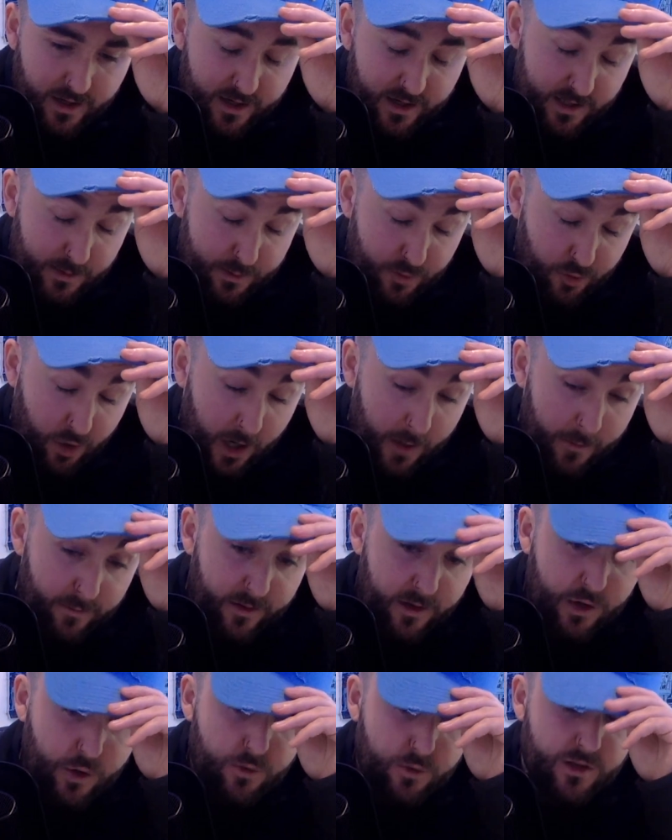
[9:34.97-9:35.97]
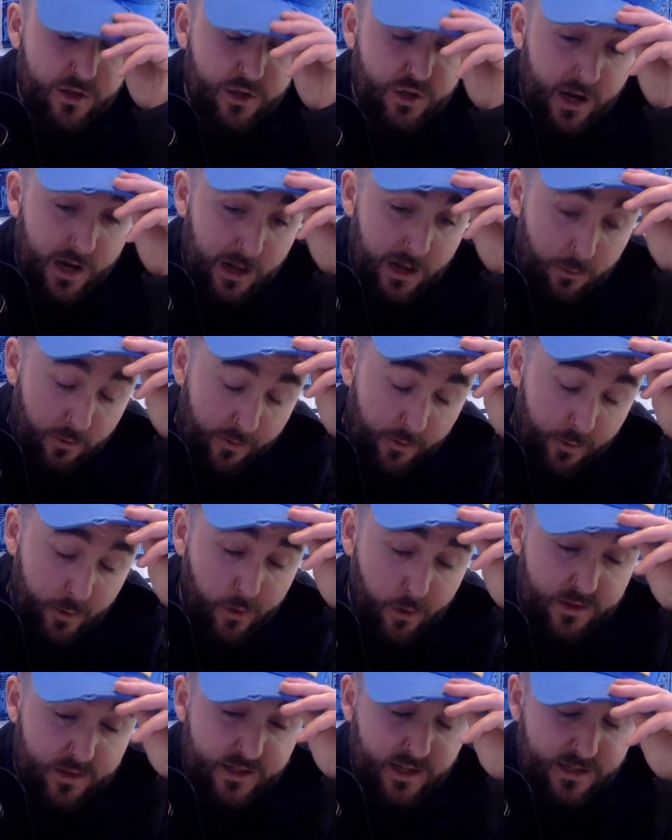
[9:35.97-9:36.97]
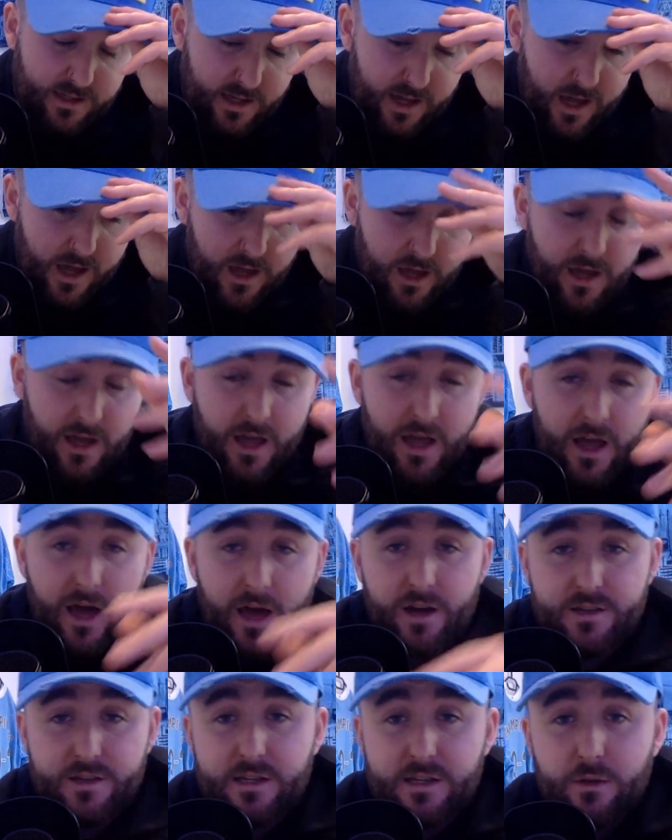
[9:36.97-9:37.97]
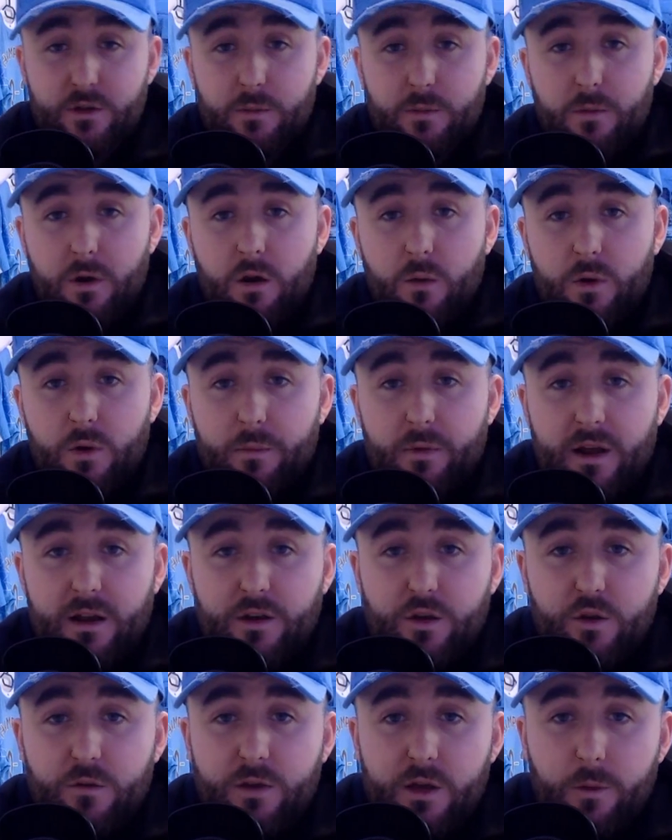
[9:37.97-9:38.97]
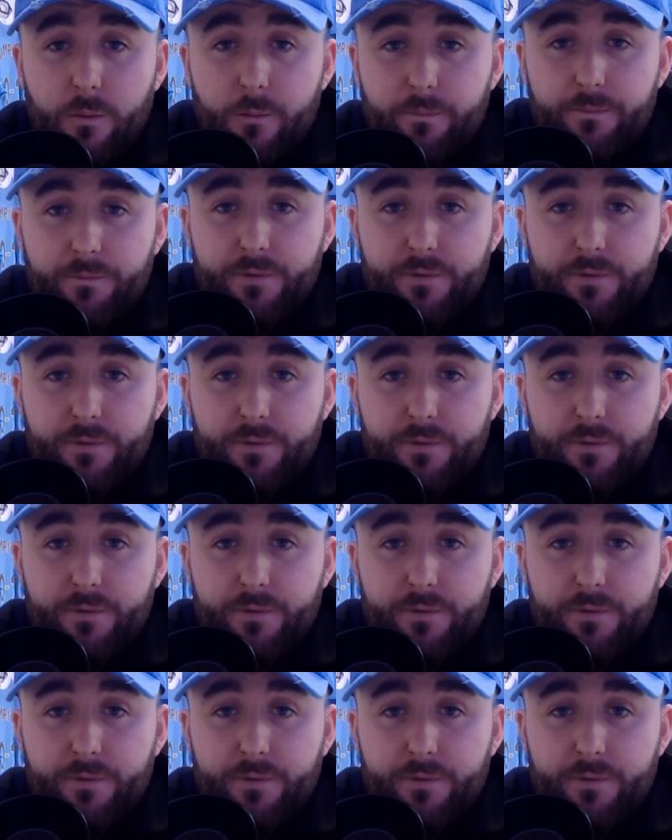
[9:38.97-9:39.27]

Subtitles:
Subscribe if you're new to the channel. We're on the road to 6K, and I'll see you tomorrow with a brand new video.